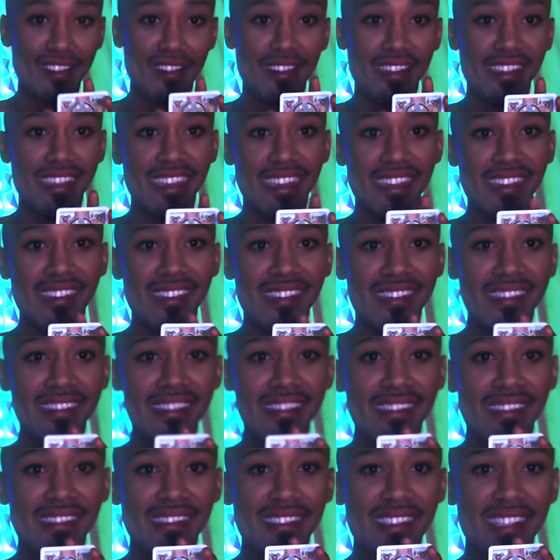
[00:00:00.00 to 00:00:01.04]

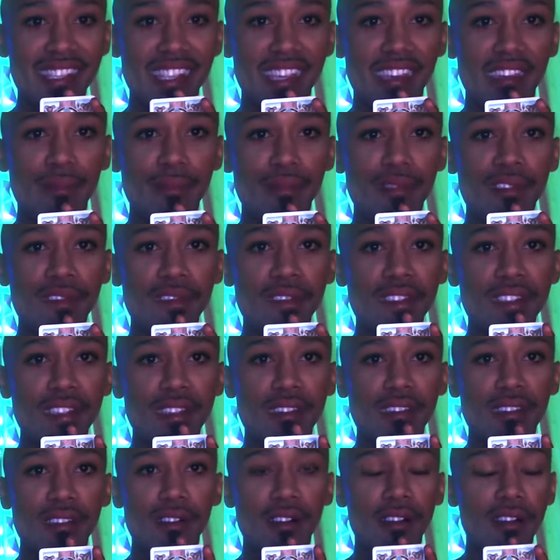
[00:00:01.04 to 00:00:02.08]
Yes, the Emperor's
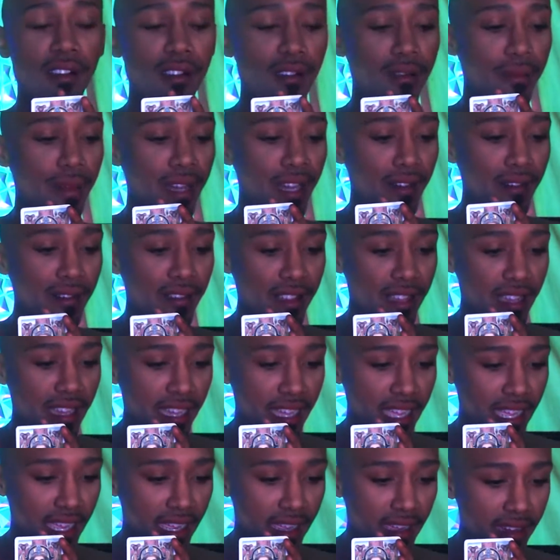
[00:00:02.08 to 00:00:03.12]
like hard about
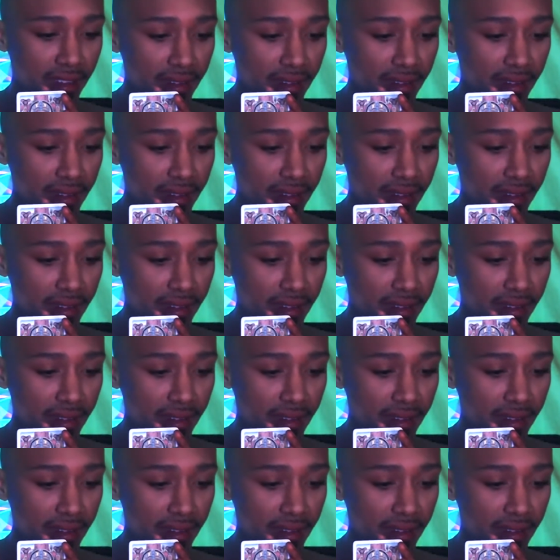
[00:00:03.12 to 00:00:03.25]
like